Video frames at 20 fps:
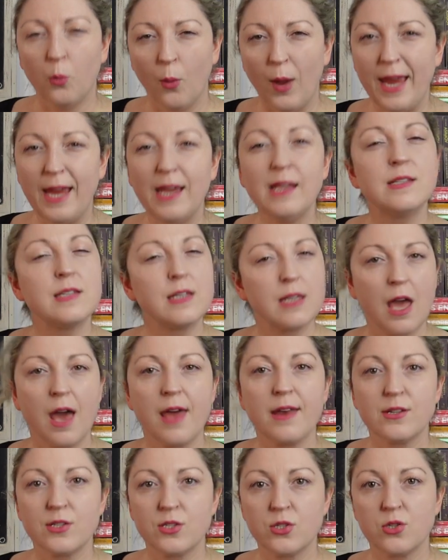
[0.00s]
way to
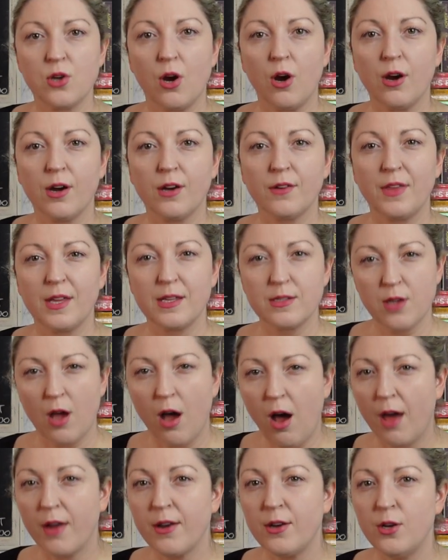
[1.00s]
get a star that's
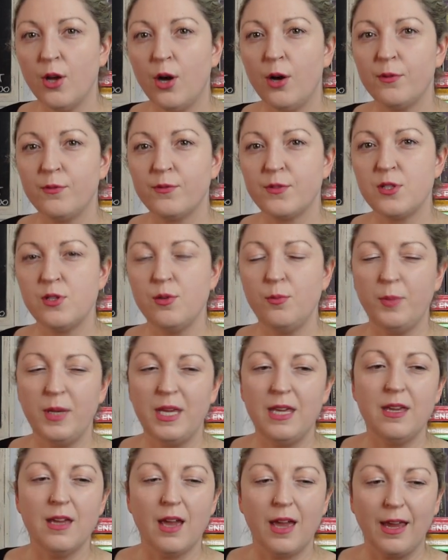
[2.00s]
hot enough to
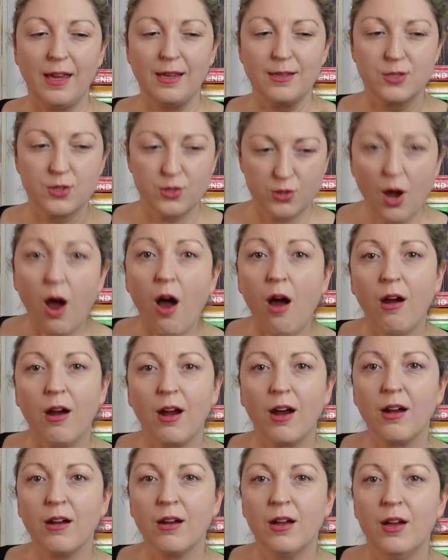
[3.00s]
be a
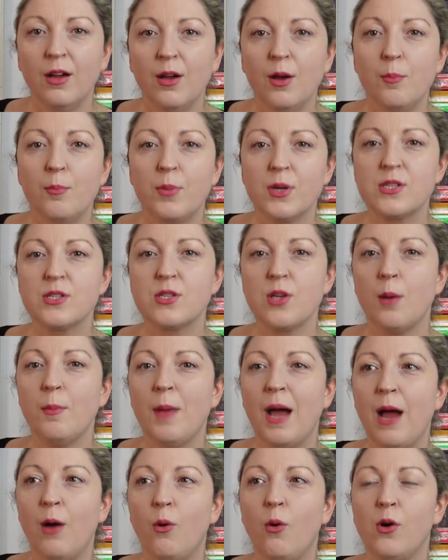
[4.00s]
star, but
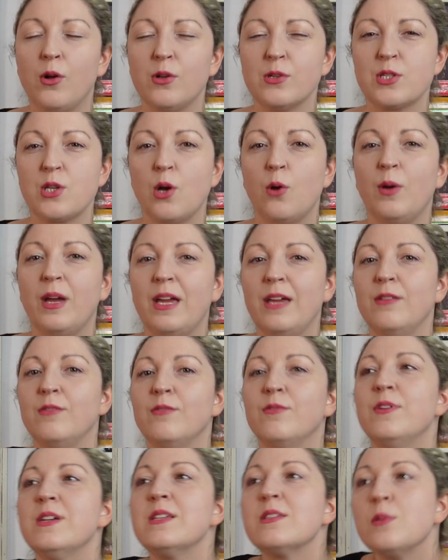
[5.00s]
somehow also
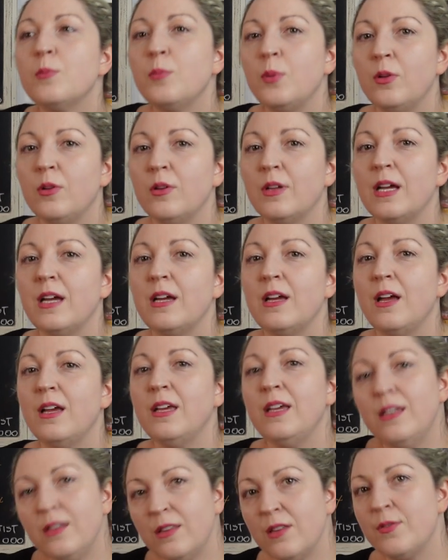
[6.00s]
invisible
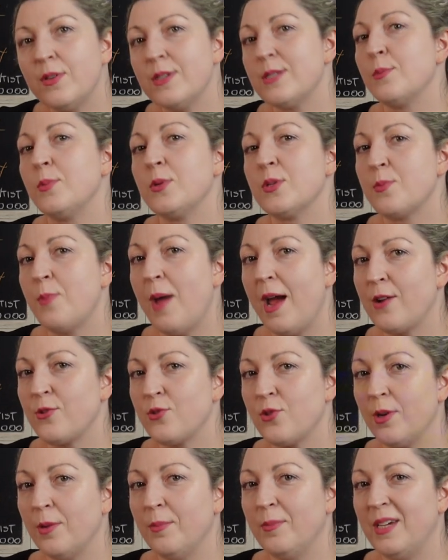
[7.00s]
in the visible
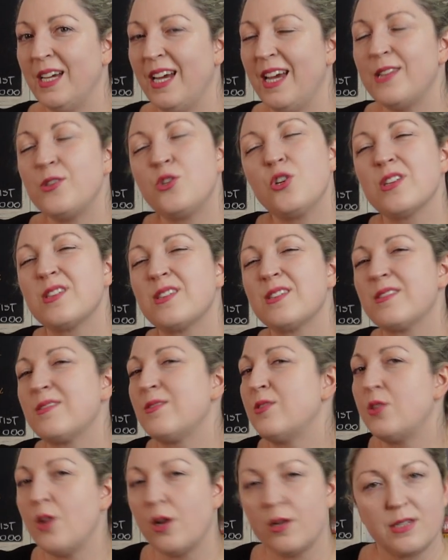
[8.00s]
spectrum. It just
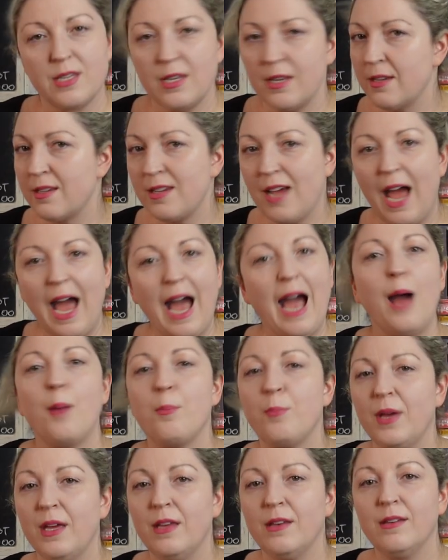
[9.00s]
doesn't
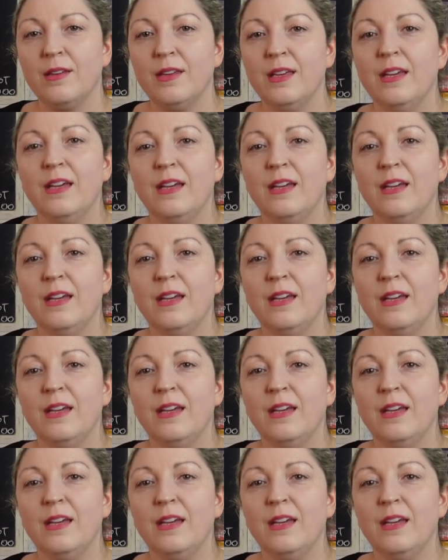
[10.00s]
happen.